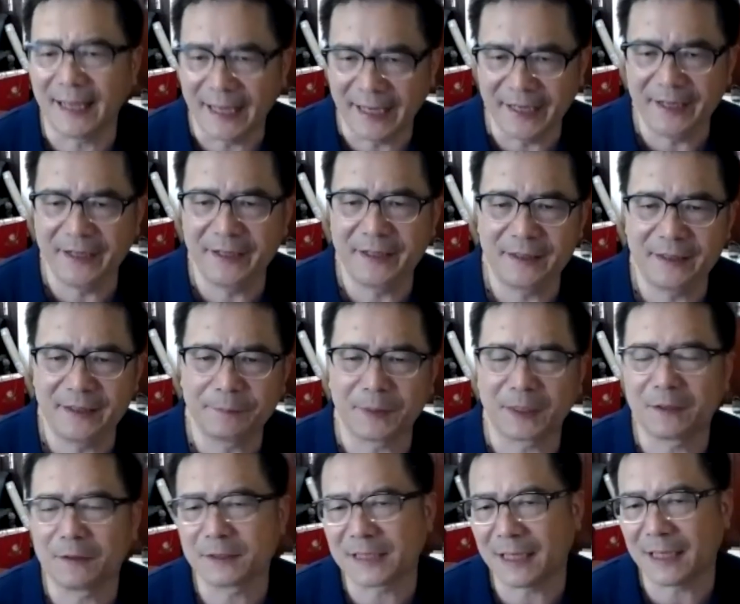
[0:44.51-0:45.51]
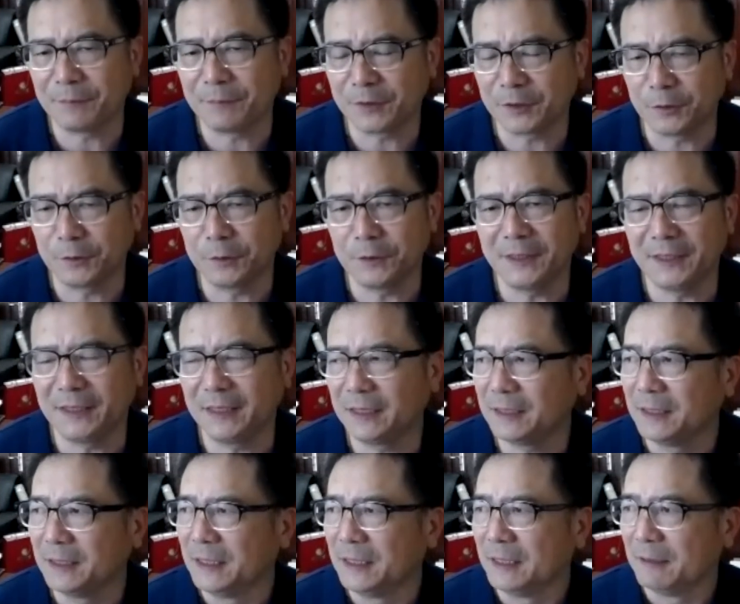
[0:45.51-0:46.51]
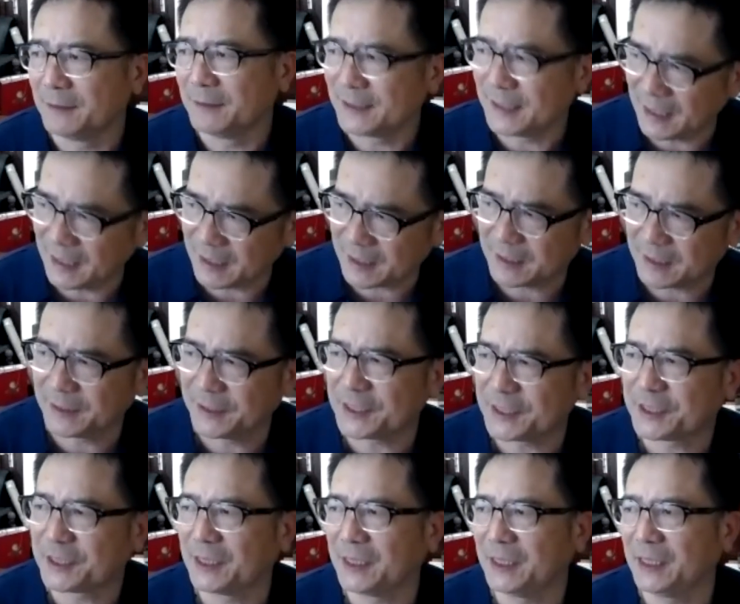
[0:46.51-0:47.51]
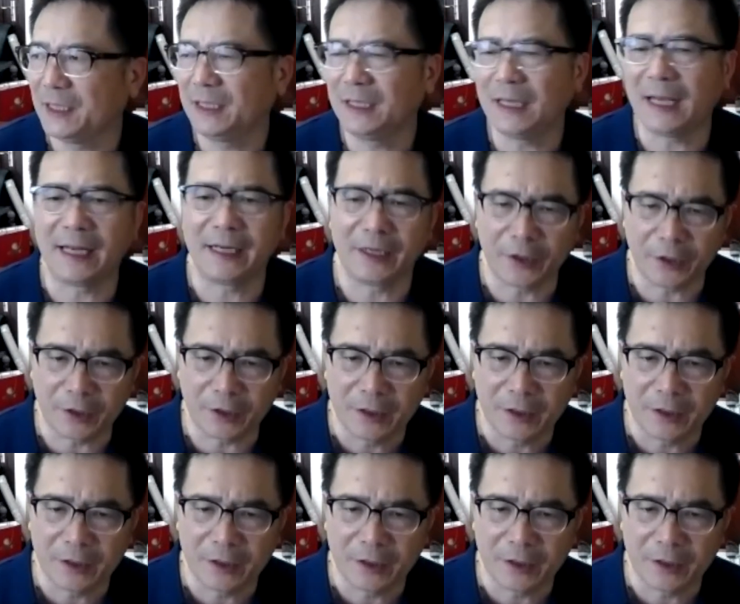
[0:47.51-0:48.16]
air because I'm doing with air conditioning and